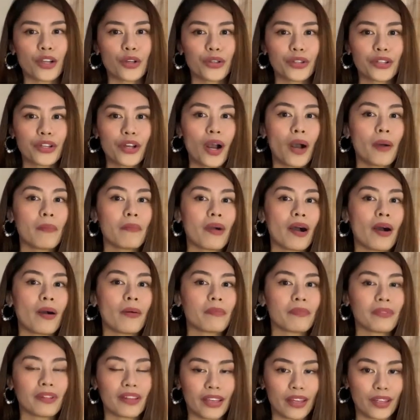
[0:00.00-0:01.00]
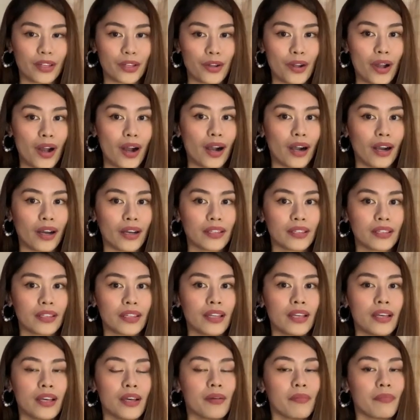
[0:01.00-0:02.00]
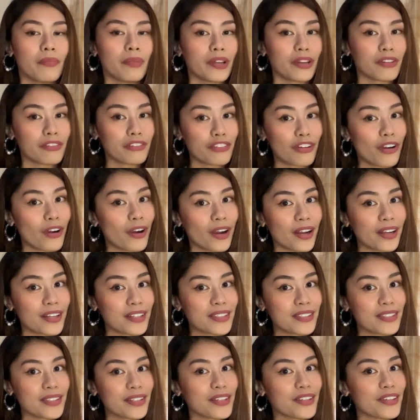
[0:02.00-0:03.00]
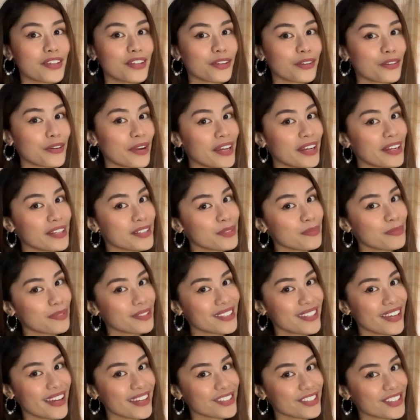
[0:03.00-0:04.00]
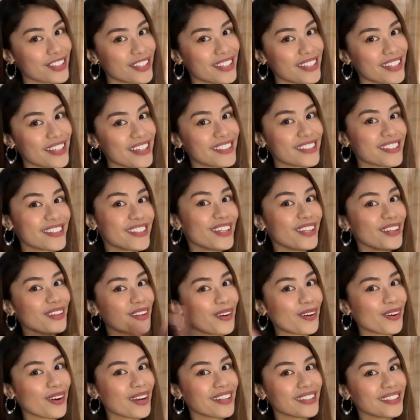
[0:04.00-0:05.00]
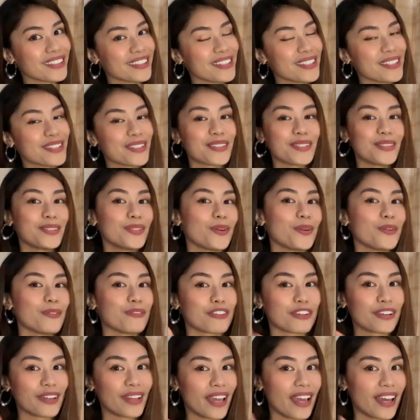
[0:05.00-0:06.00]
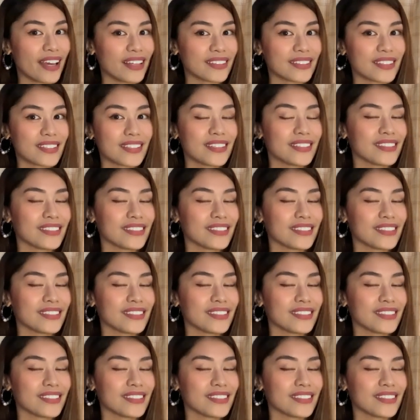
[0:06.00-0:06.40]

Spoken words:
could come up later on. And of course, the greatest protection is the Lord, so don't forget.